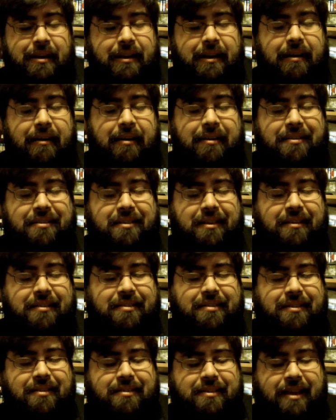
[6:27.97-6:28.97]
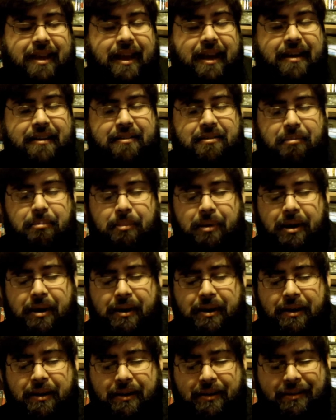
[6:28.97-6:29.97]
Now, Injustice Gods
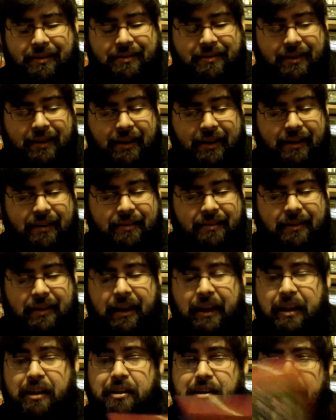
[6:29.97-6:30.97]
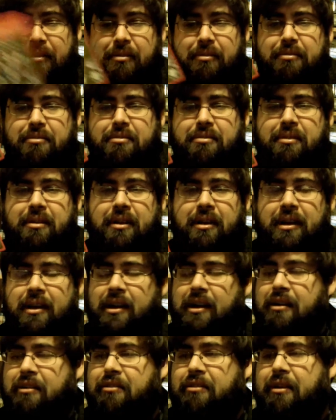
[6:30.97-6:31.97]
Among Us has a huge
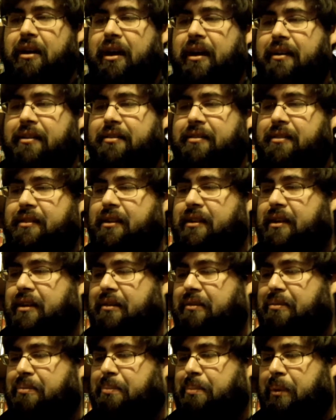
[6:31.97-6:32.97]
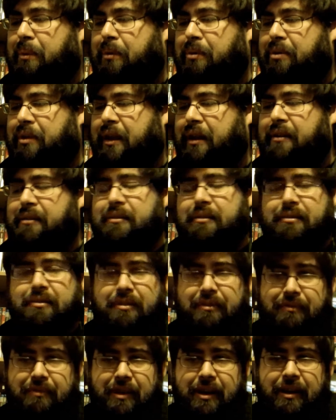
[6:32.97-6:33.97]
roster of both
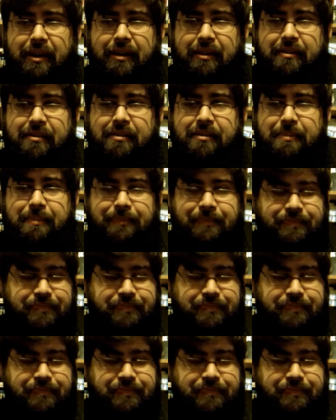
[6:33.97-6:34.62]
heroes and villains.